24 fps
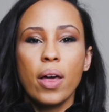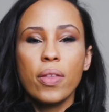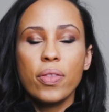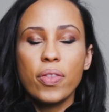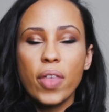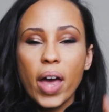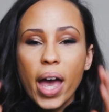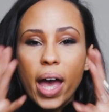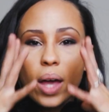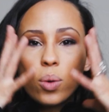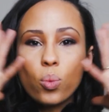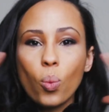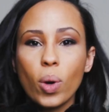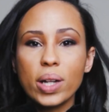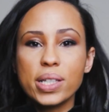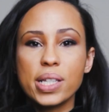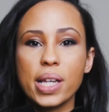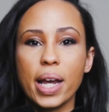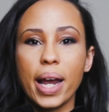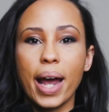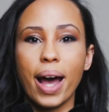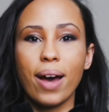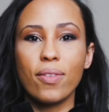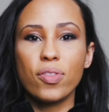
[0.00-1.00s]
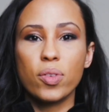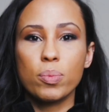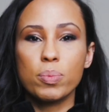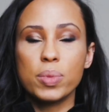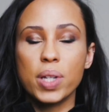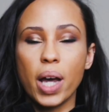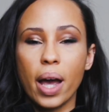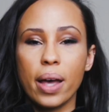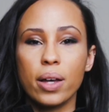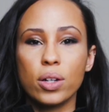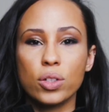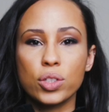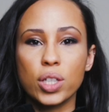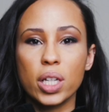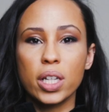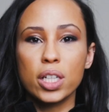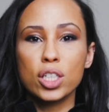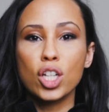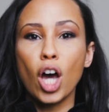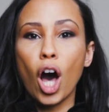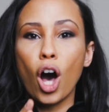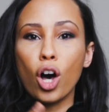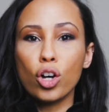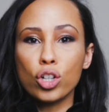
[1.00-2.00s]
Then once I have them dialed
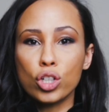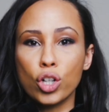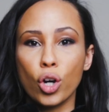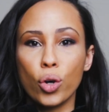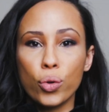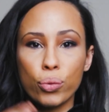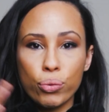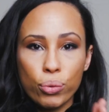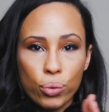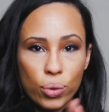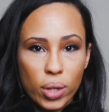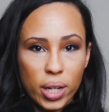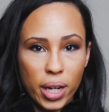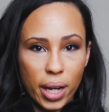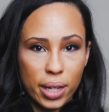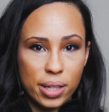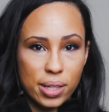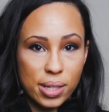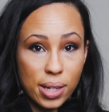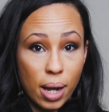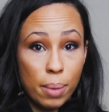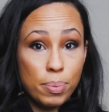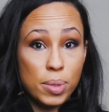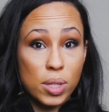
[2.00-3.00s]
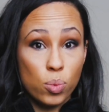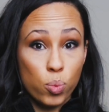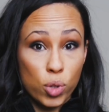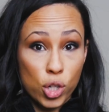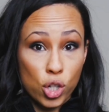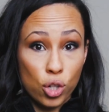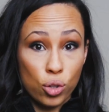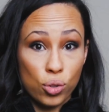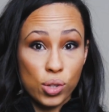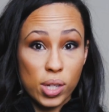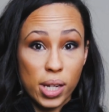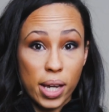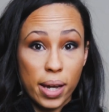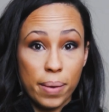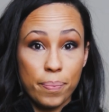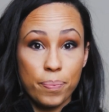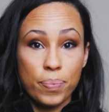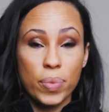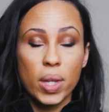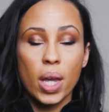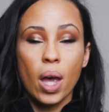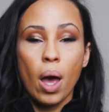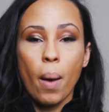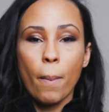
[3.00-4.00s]
in, I'll go through the next steps, which you'll see.
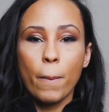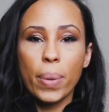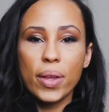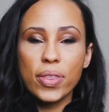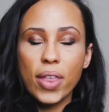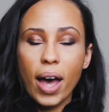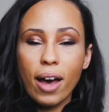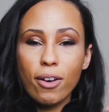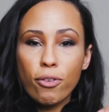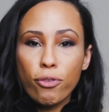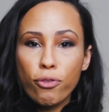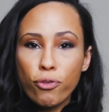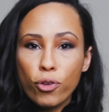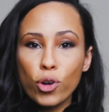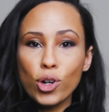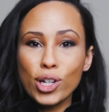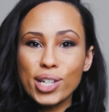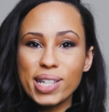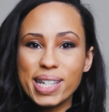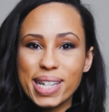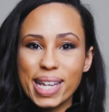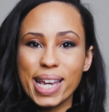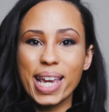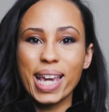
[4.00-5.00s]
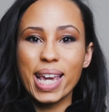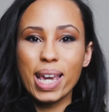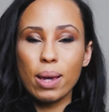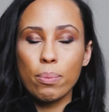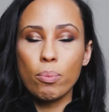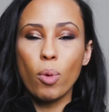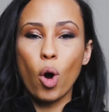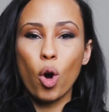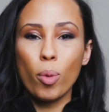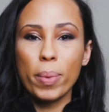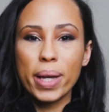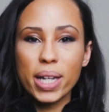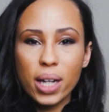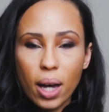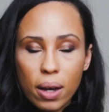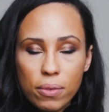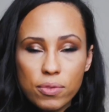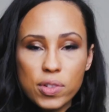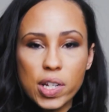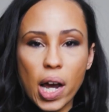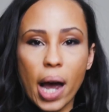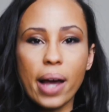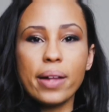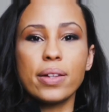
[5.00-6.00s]
But that first key moment
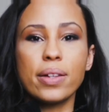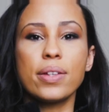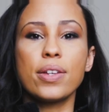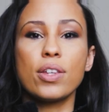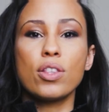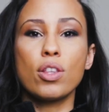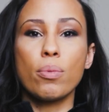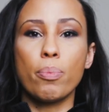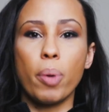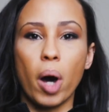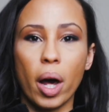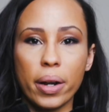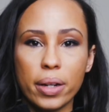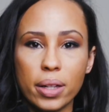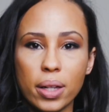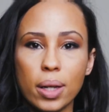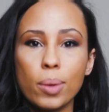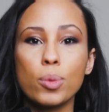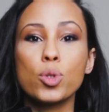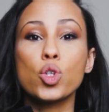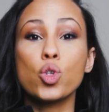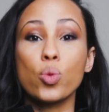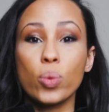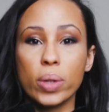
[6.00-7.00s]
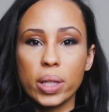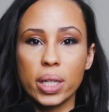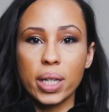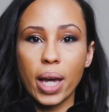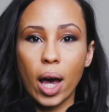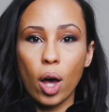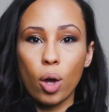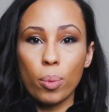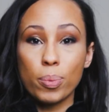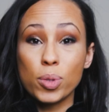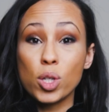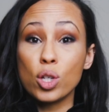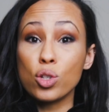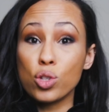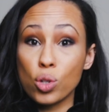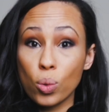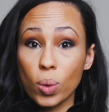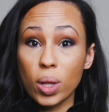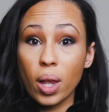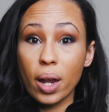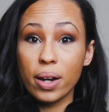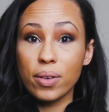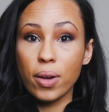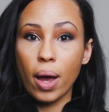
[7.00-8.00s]
of dialing in the body language really helps. So a
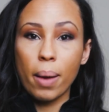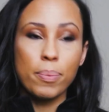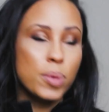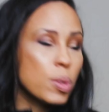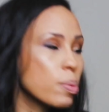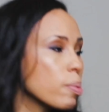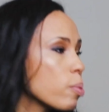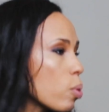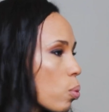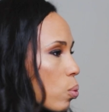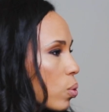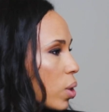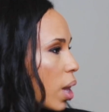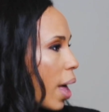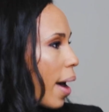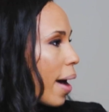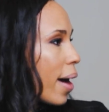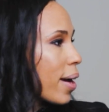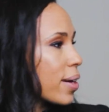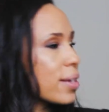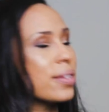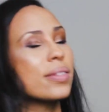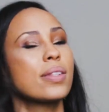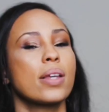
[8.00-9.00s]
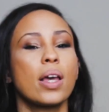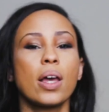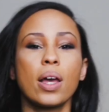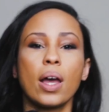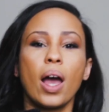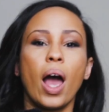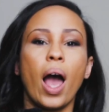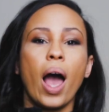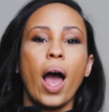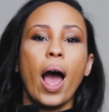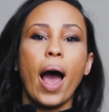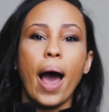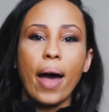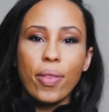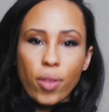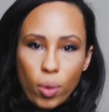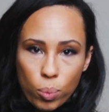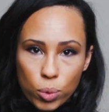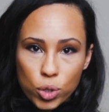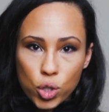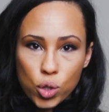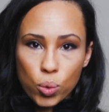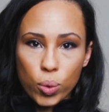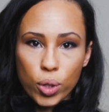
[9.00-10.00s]
lot of times people relax, and then
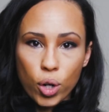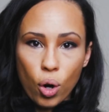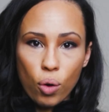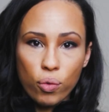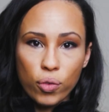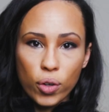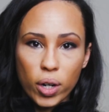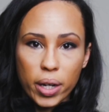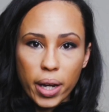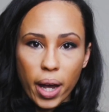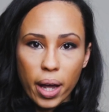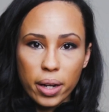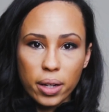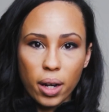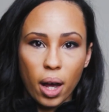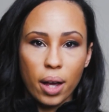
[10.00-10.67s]
we'll do it over again.